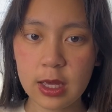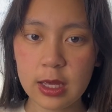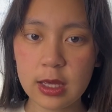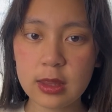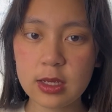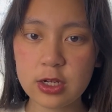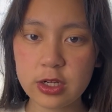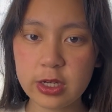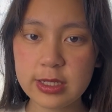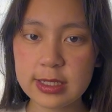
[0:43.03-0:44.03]
In the
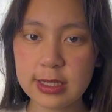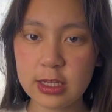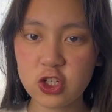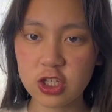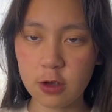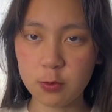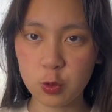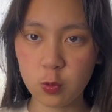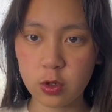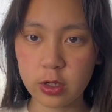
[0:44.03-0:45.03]
early stages of the
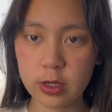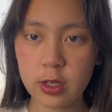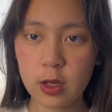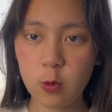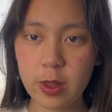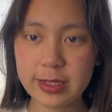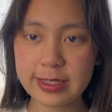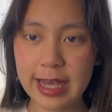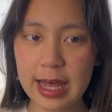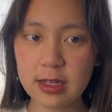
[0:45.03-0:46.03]
war, with
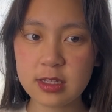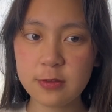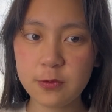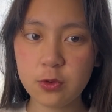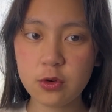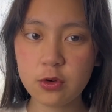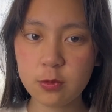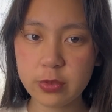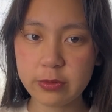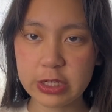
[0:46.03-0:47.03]
Stalin's full
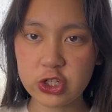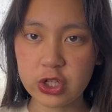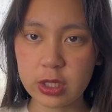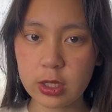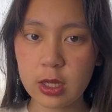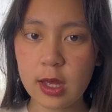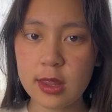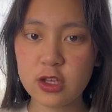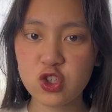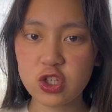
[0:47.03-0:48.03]
cooperation,
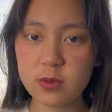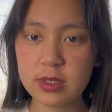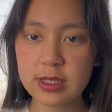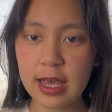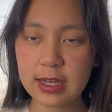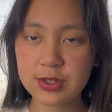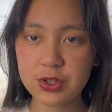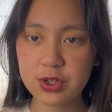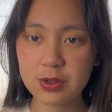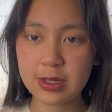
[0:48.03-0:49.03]
the Germans
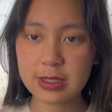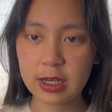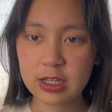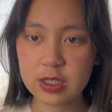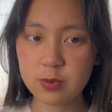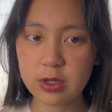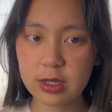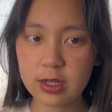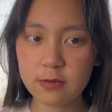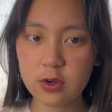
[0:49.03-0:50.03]
executed
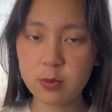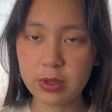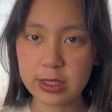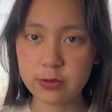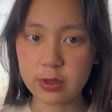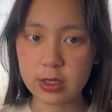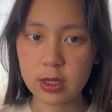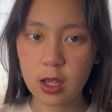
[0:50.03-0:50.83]
textbook-level Blitzkrieg.